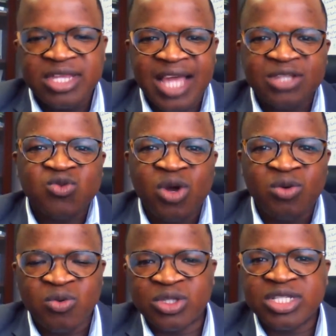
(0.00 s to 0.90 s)
that's where
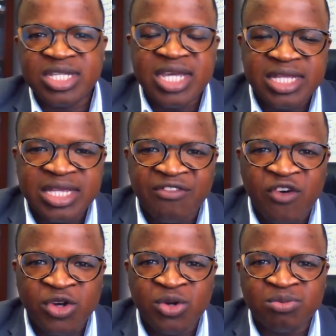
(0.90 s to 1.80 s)
we will see it, the
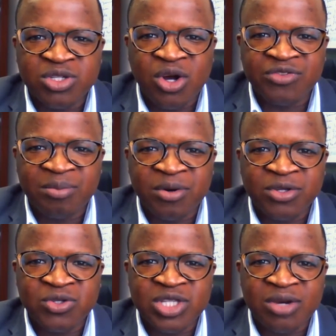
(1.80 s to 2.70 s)
volumes of the
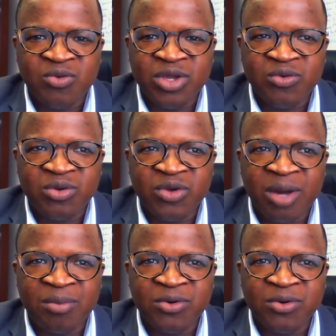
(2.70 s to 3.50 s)
produce that we are